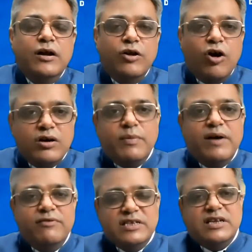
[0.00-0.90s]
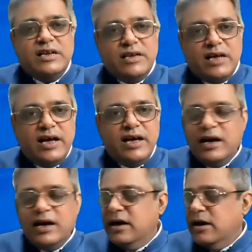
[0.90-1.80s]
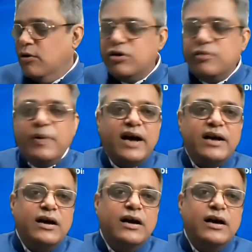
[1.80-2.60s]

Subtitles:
knocked my waist, and I looked back.